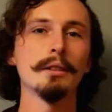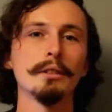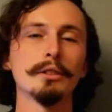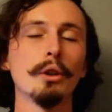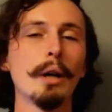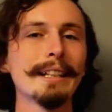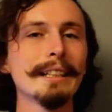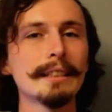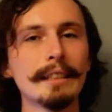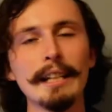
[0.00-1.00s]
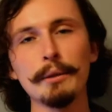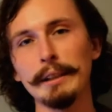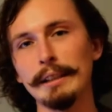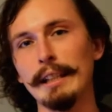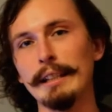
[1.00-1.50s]
So I guess the takeaway
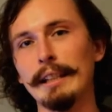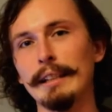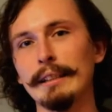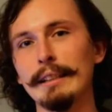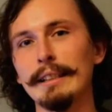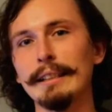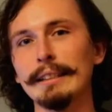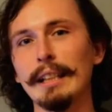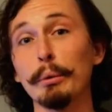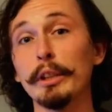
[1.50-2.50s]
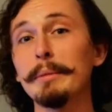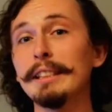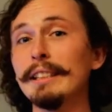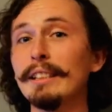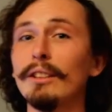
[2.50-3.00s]
today then is we're going to be
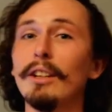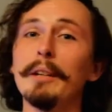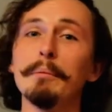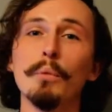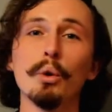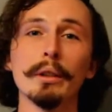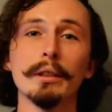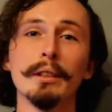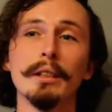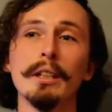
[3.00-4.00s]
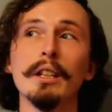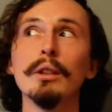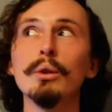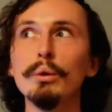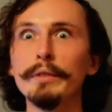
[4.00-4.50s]
seeing a lot more
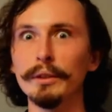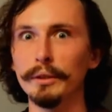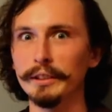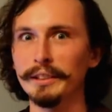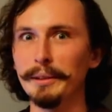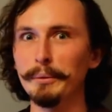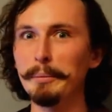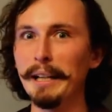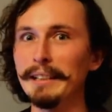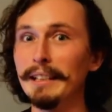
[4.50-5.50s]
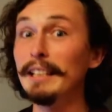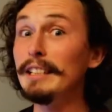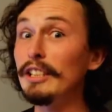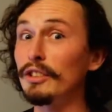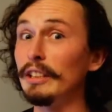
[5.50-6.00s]
alluvials than we might
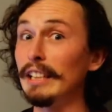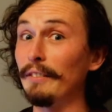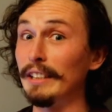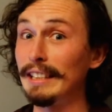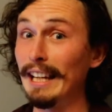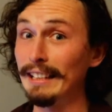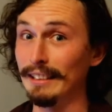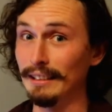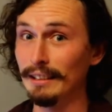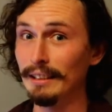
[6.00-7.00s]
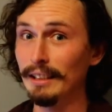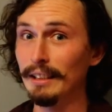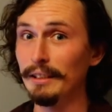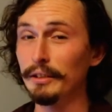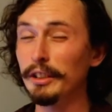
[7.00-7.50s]
initially have intended.
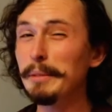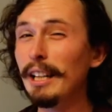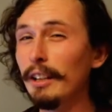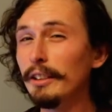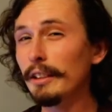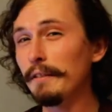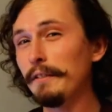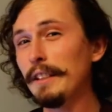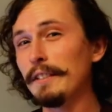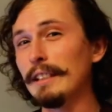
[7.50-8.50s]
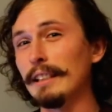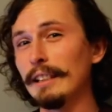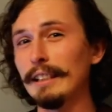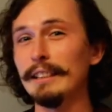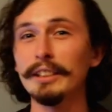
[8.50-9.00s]
There's going to be 150
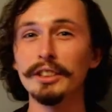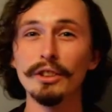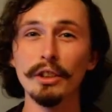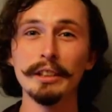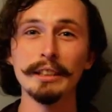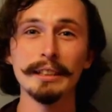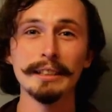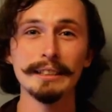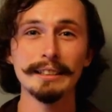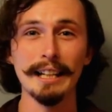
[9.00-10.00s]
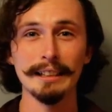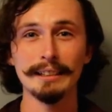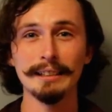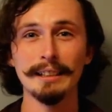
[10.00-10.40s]
in the starting set.